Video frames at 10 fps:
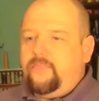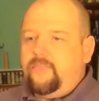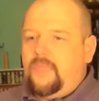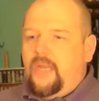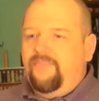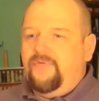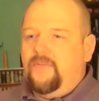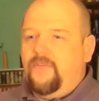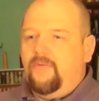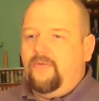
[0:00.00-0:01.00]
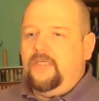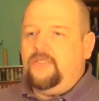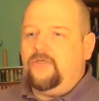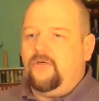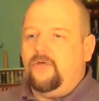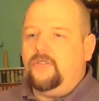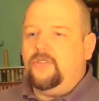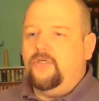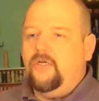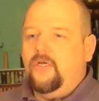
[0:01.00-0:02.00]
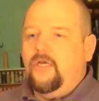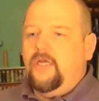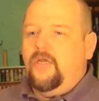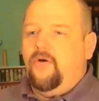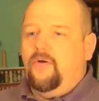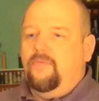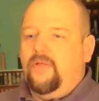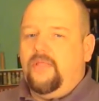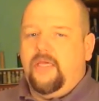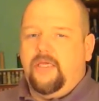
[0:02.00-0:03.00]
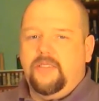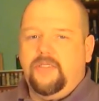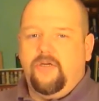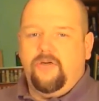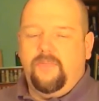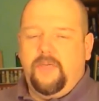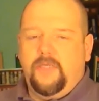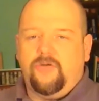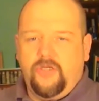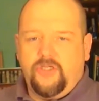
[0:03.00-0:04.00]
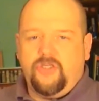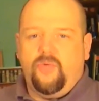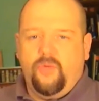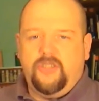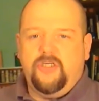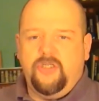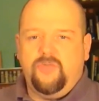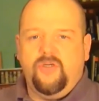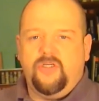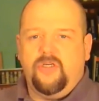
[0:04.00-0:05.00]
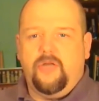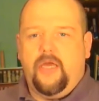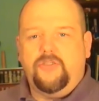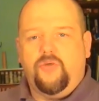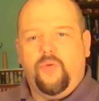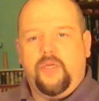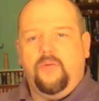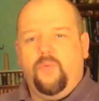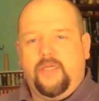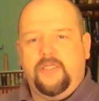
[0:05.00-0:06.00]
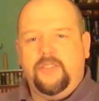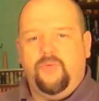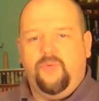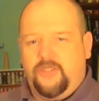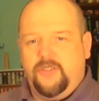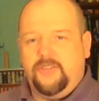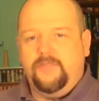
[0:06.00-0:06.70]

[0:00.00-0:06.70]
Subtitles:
I've done my research, on what they consider to be traditional witches, which are not your Wiccan witches.